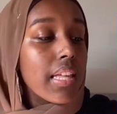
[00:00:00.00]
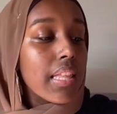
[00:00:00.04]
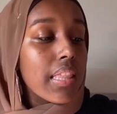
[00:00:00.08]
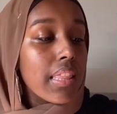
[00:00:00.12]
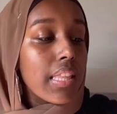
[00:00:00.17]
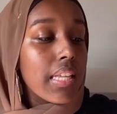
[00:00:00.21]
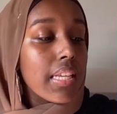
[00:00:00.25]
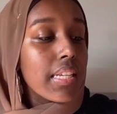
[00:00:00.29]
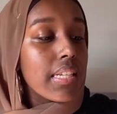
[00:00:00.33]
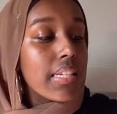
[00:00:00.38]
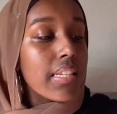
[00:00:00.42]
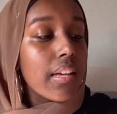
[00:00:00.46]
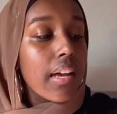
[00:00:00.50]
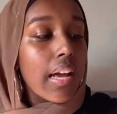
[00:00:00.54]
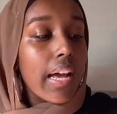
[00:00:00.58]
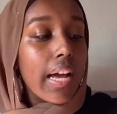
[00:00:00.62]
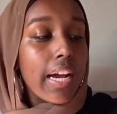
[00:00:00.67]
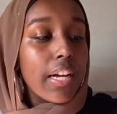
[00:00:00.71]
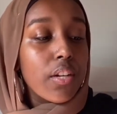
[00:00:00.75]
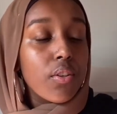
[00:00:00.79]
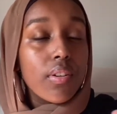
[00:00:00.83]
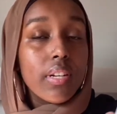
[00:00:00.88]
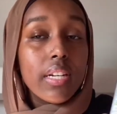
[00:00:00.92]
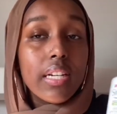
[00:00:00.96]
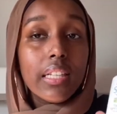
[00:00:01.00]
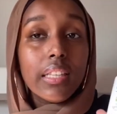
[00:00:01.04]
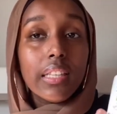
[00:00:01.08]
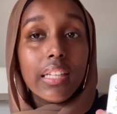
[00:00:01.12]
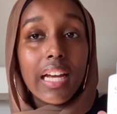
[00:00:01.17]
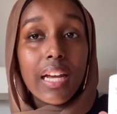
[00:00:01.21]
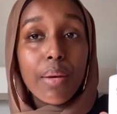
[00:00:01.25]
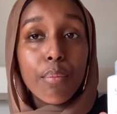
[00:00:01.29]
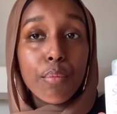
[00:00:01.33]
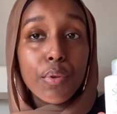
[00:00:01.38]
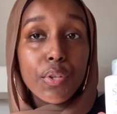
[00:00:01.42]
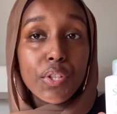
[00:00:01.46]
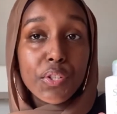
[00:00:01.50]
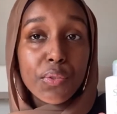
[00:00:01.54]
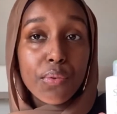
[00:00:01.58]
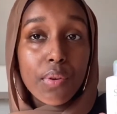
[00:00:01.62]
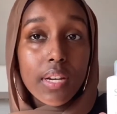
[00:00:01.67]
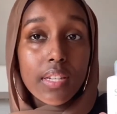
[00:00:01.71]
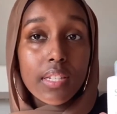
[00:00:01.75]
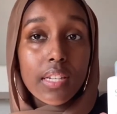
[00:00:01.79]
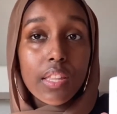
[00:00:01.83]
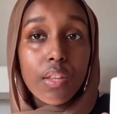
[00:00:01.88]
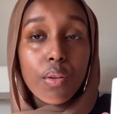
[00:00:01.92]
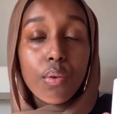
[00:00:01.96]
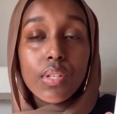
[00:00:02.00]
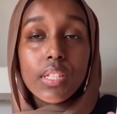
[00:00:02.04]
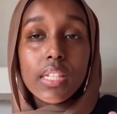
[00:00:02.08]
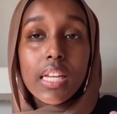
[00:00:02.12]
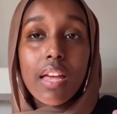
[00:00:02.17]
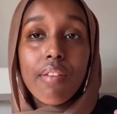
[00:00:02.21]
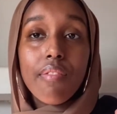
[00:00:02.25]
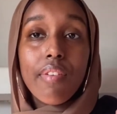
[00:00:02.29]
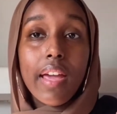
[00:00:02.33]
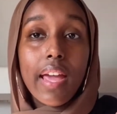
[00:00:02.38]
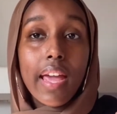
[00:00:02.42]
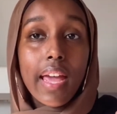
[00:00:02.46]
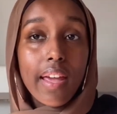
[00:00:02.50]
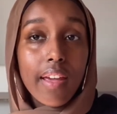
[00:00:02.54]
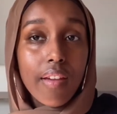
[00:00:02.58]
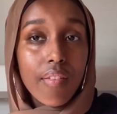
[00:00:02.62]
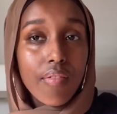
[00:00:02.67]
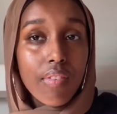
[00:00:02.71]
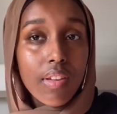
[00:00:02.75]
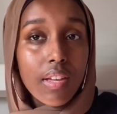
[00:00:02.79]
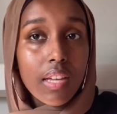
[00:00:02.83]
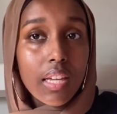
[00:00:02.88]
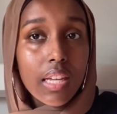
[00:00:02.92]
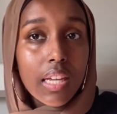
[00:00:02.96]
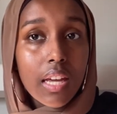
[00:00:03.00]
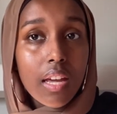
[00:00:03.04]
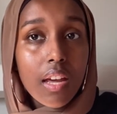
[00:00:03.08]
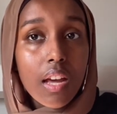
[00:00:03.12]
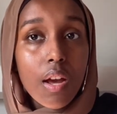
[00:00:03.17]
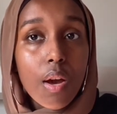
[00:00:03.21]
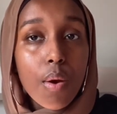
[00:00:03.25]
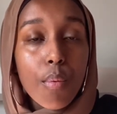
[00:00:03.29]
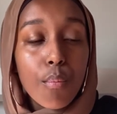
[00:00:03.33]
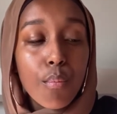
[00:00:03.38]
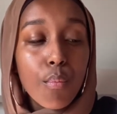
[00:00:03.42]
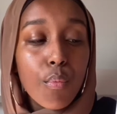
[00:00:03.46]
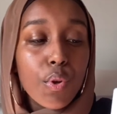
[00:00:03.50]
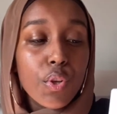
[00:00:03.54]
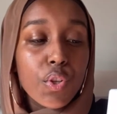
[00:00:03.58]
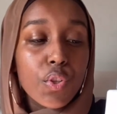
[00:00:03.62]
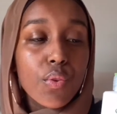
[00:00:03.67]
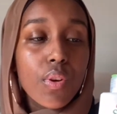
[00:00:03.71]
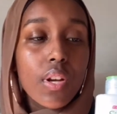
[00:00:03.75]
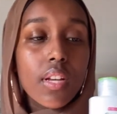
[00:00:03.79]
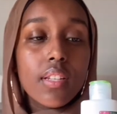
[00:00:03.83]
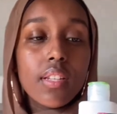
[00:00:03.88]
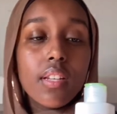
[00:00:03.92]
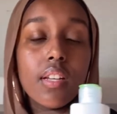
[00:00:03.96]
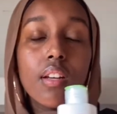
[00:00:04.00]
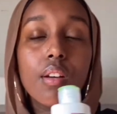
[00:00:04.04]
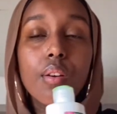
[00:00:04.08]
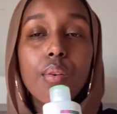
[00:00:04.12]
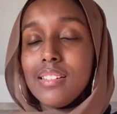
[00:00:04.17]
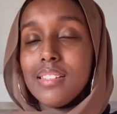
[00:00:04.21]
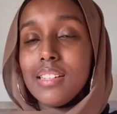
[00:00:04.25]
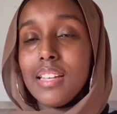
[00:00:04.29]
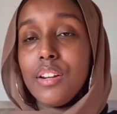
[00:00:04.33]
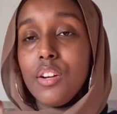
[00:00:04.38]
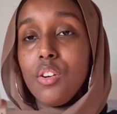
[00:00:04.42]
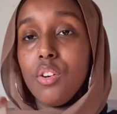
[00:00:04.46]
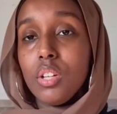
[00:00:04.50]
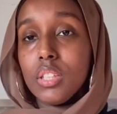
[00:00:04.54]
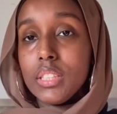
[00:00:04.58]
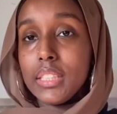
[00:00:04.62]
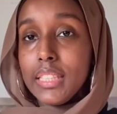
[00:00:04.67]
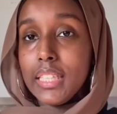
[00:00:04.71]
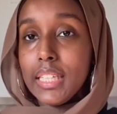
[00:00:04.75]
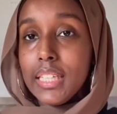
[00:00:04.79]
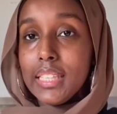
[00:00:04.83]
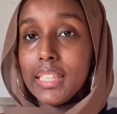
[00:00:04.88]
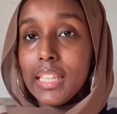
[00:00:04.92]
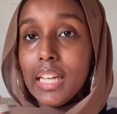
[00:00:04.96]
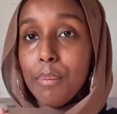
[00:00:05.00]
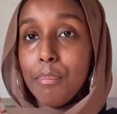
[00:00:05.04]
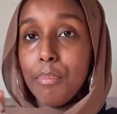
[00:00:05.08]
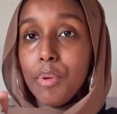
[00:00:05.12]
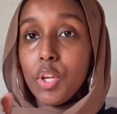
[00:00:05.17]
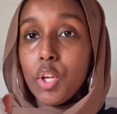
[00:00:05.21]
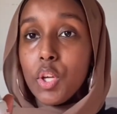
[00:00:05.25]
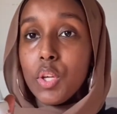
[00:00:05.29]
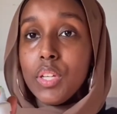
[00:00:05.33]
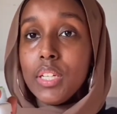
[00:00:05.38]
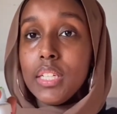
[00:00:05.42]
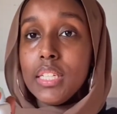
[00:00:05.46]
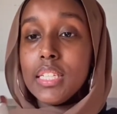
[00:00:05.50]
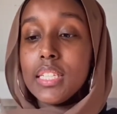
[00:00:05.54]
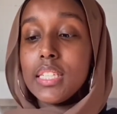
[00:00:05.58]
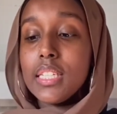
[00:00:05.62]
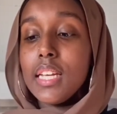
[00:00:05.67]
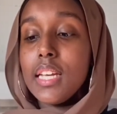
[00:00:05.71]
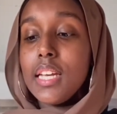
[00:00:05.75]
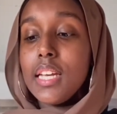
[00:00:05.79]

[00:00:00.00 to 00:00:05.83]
This is a hydrating light moisturizer. They also have a heavy moisturizer. I decided not to get that because